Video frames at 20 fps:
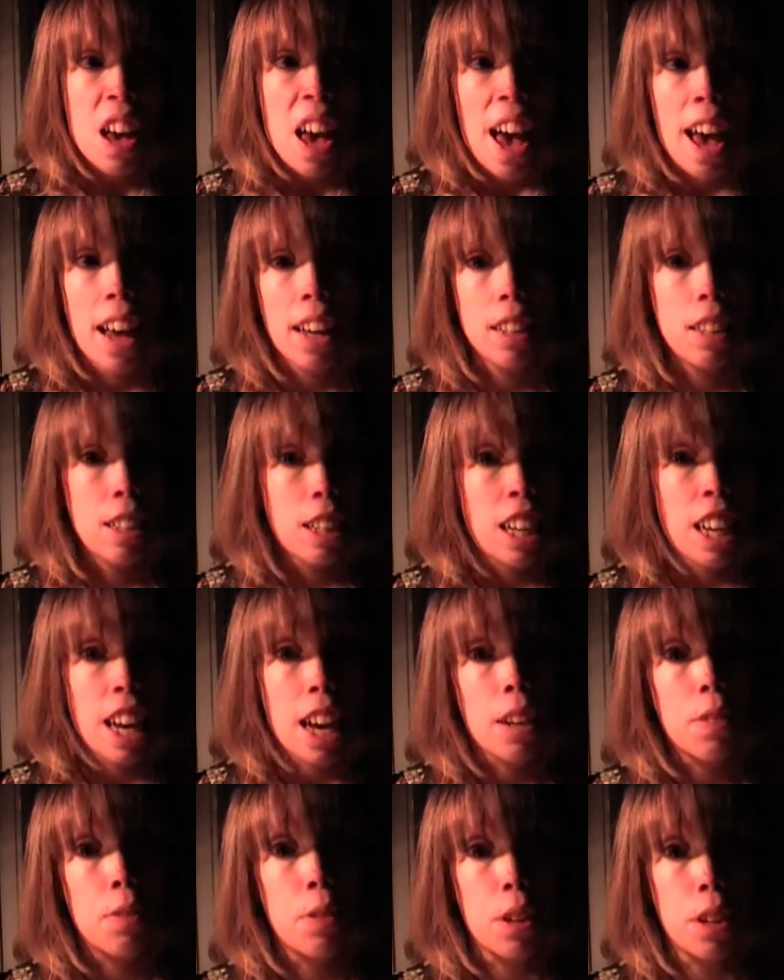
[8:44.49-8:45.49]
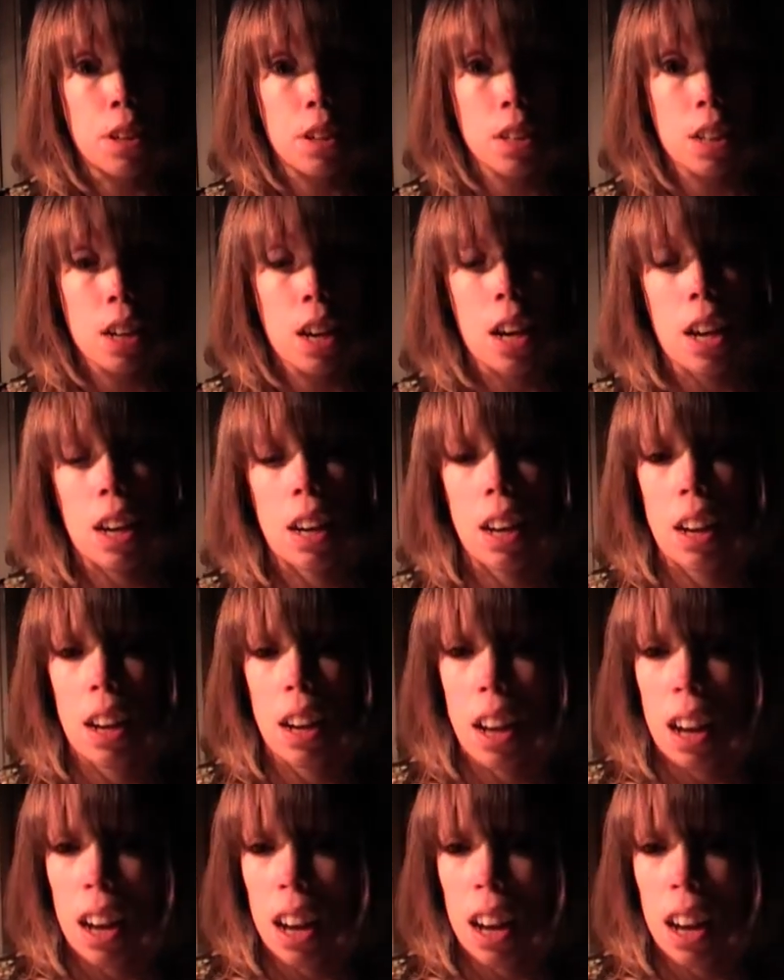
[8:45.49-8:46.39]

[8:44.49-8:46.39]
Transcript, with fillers: anti-advert and